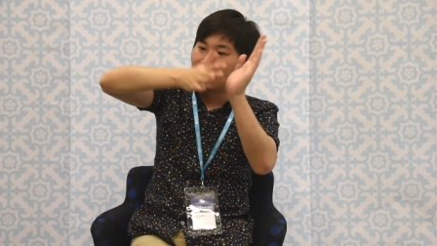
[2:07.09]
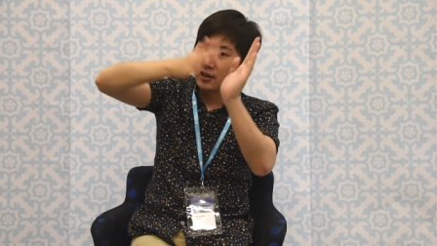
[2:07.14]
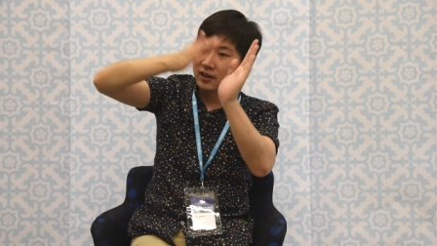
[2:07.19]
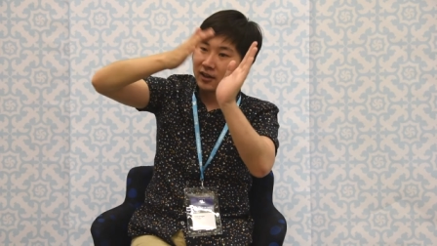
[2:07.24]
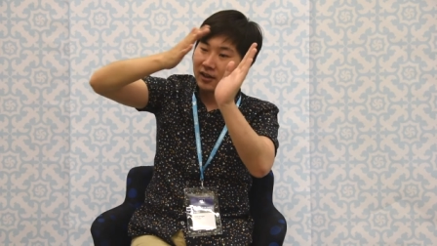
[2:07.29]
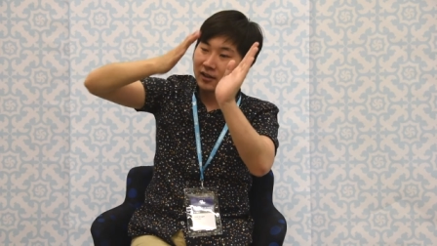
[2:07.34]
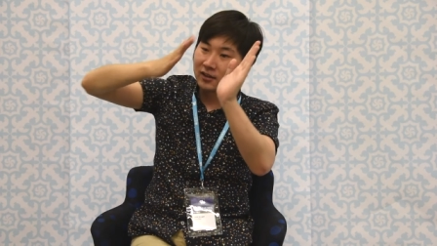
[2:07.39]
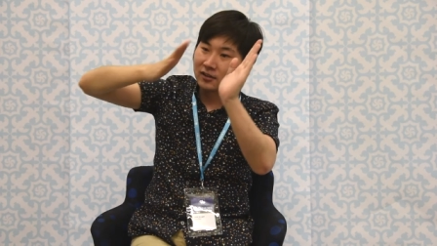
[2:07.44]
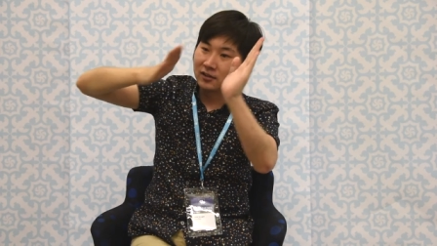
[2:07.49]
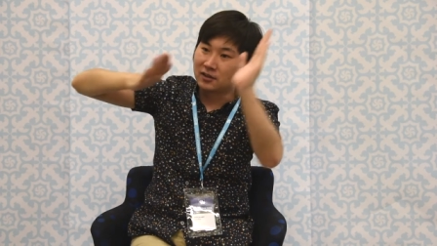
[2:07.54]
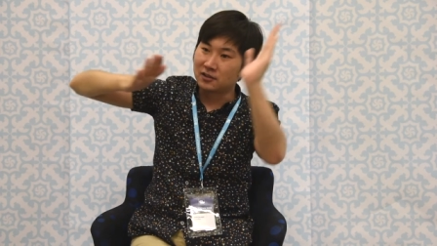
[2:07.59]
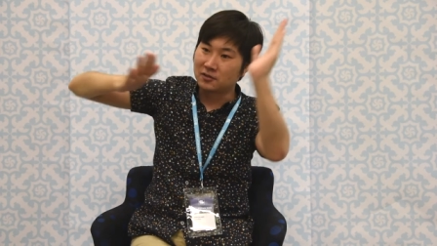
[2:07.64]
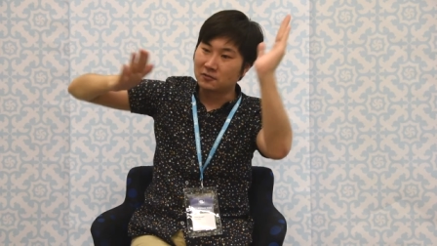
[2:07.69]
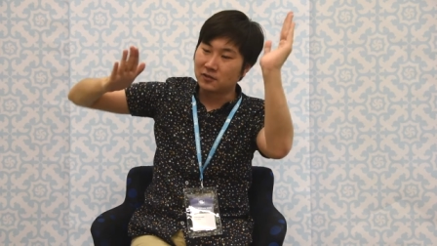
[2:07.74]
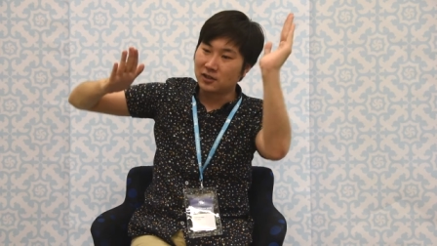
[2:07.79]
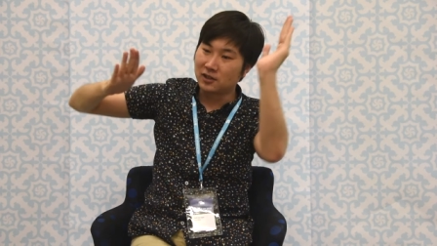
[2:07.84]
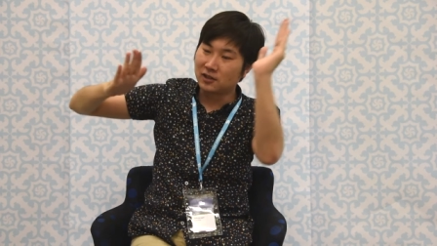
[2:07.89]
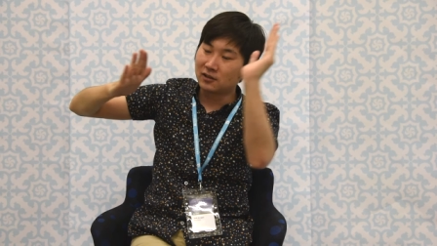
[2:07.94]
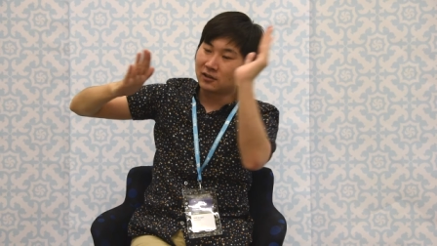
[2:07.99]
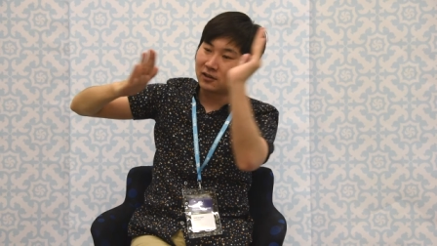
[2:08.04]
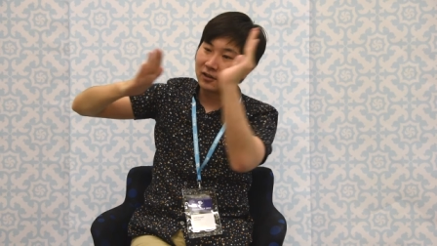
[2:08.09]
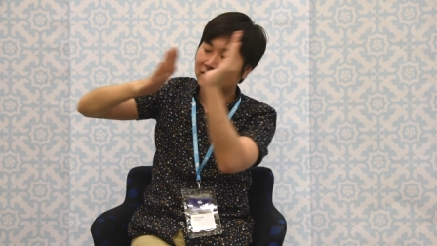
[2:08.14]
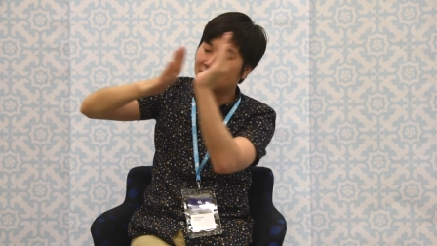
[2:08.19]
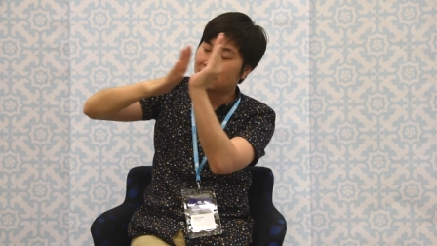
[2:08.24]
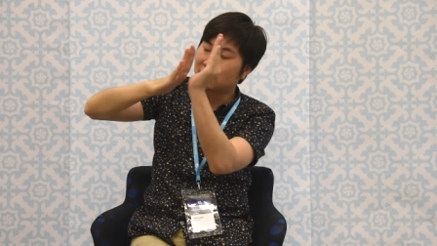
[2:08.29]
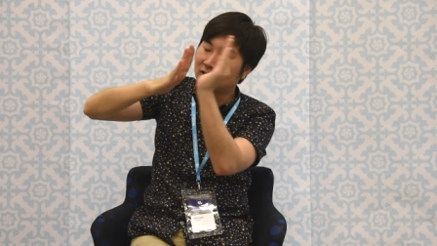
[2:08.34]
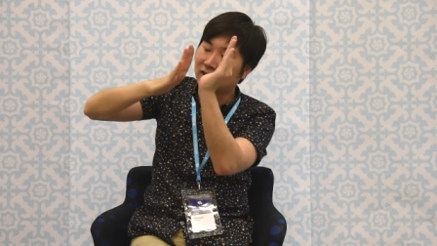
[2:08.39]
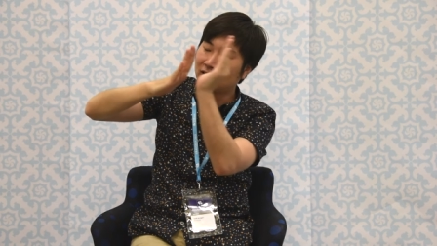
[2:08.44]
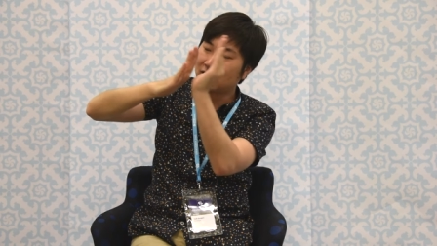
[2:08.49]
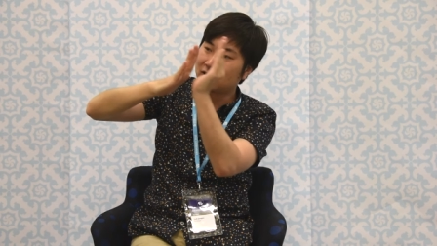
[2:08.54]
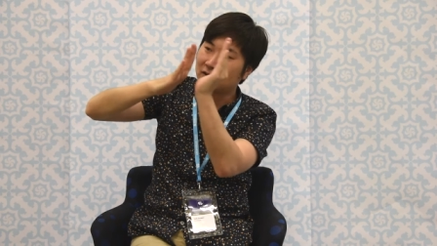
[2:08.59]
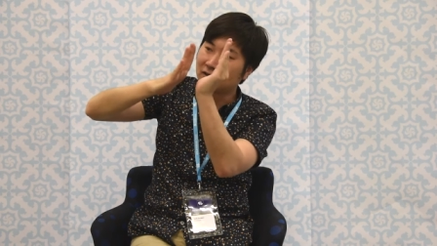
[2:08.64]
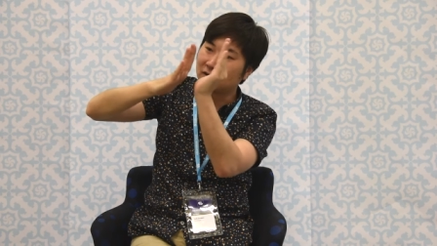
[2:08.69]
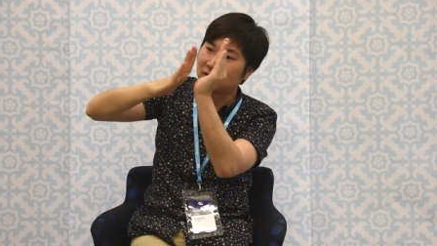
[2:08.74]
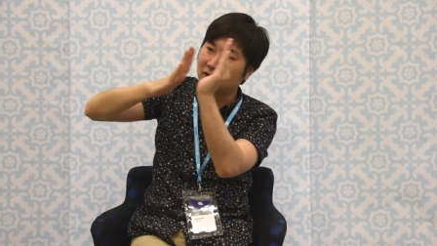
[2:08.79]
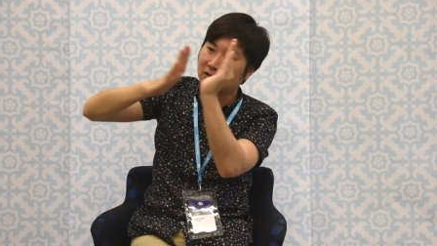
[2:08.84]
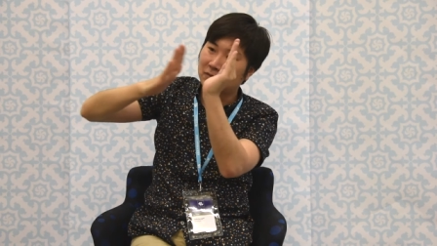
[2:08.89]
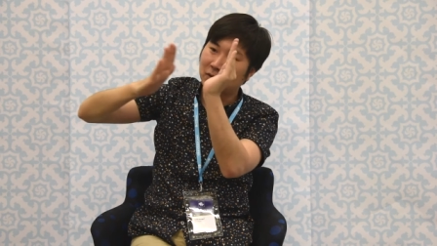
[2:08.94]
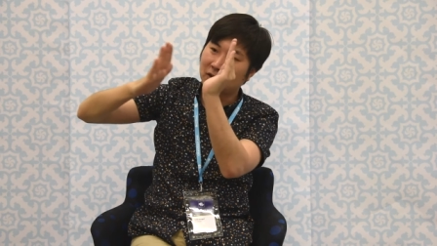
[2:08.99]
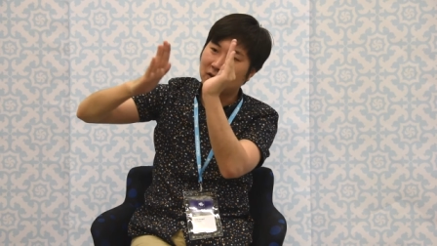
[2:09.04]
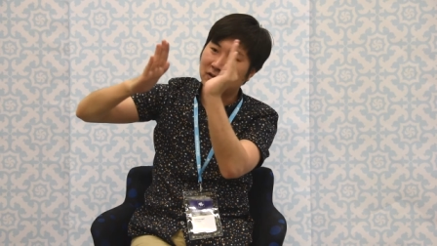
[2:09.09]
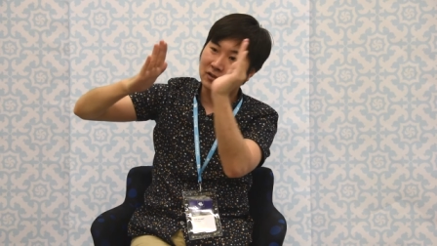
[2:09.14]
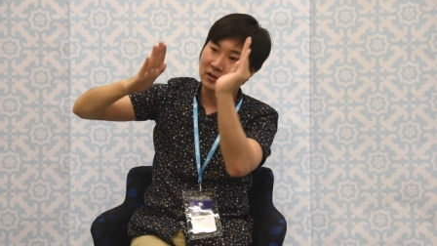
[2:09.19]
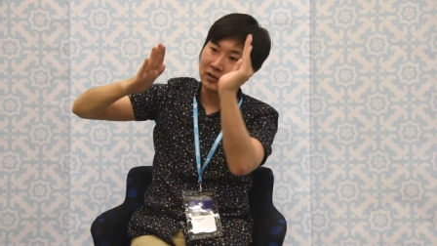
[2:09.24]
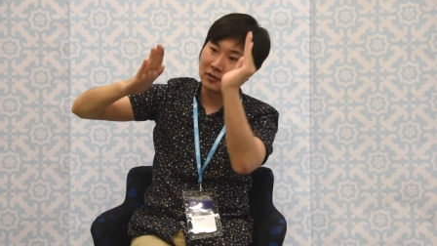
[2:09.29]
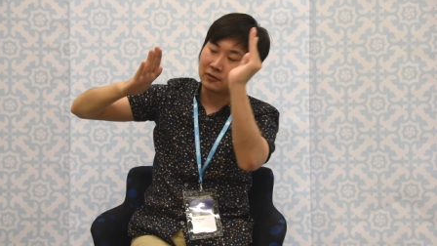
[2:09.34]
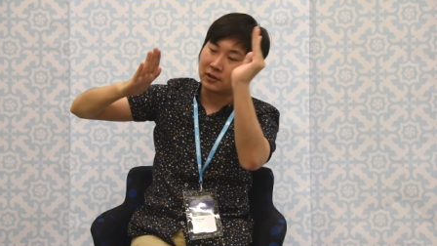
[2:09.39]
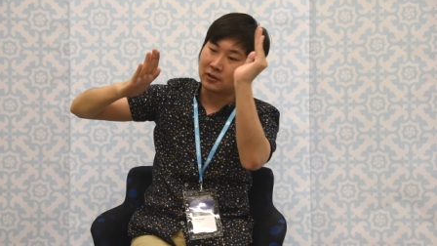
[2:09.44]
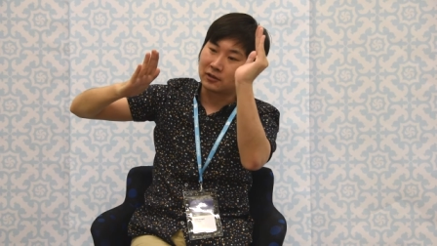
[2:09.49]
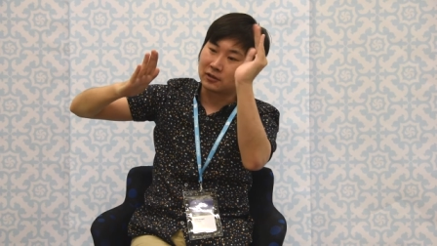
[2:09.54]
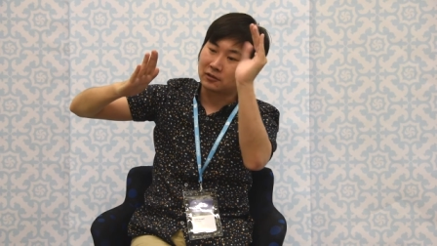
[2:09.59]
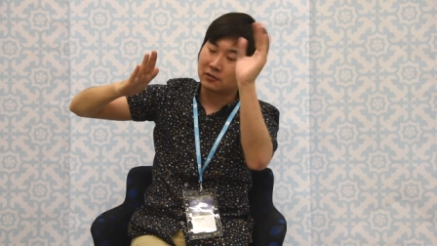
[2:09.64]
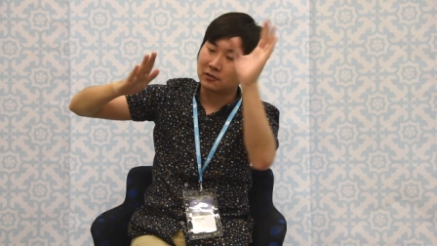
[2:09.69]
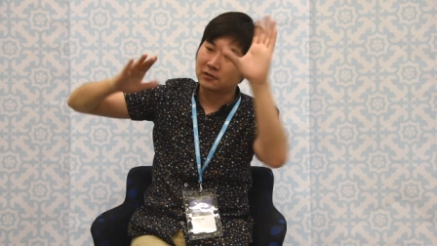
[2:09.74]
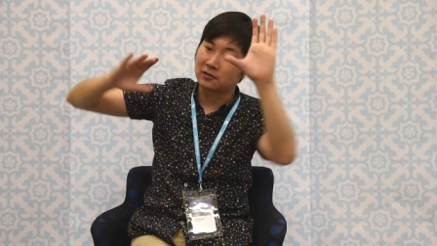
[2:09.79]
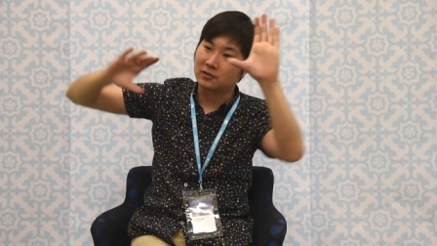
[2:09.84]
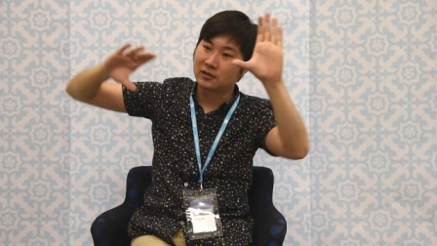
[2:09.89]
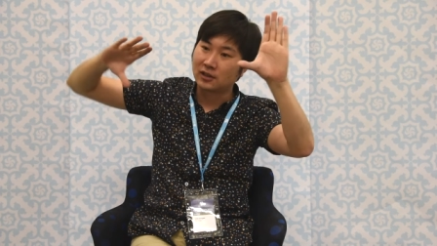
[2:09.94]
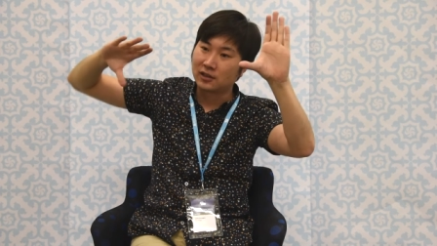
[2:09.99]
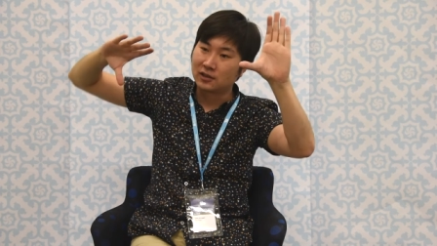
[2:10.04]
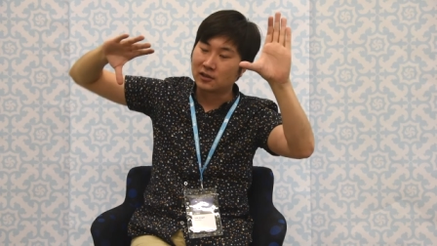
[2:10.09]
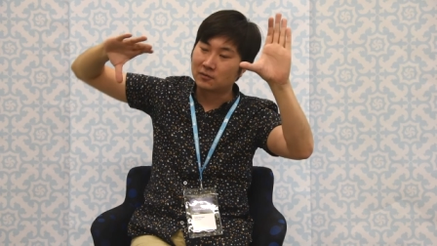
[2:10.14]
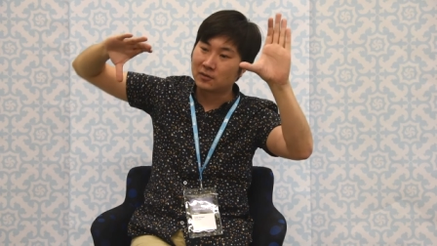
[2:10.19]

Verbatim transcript: And it's really hard to tighten the spacing around it because